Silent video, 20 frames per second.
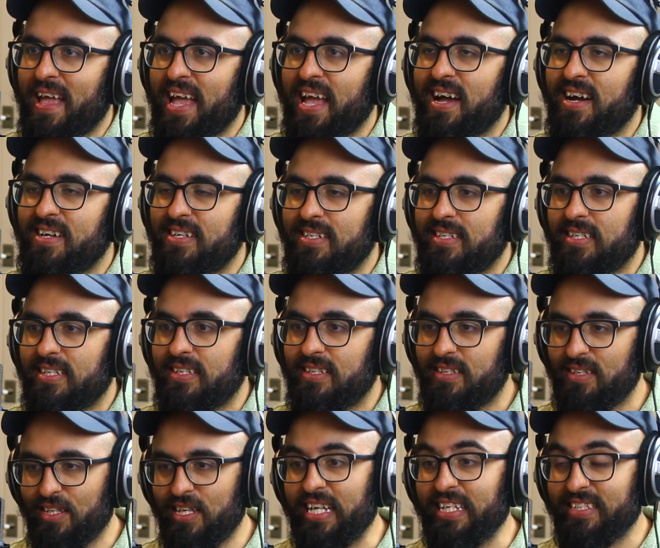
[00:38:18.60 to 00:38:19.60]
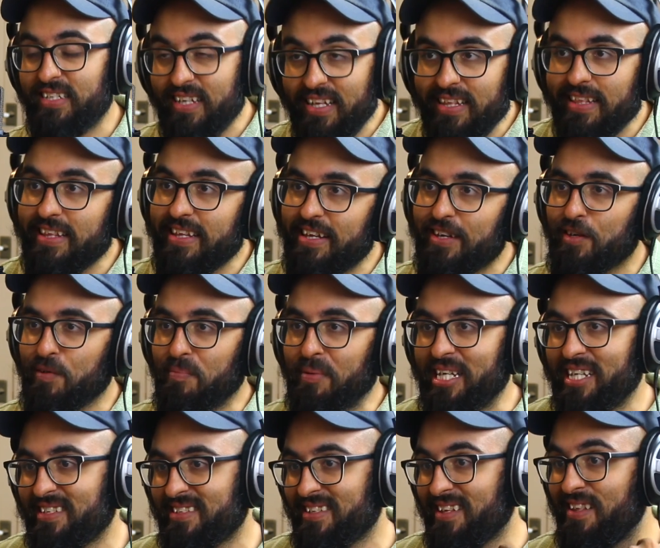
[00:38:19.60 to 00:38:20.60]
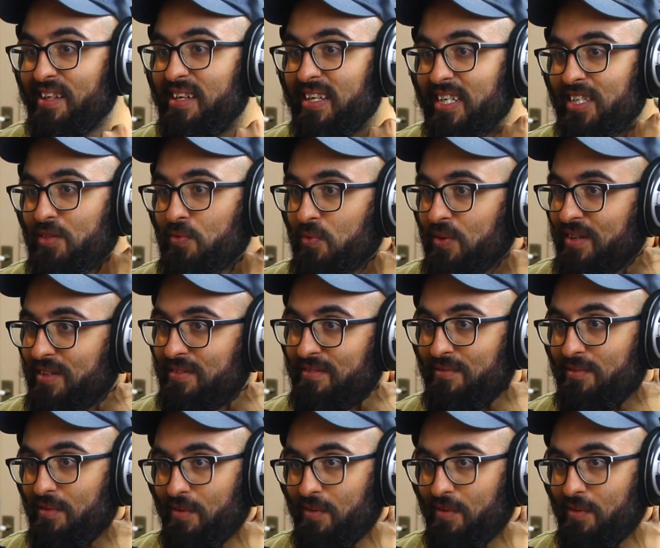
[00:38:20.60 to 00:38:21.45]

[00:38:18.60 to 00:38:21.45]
And it's clear because Clint Eastwood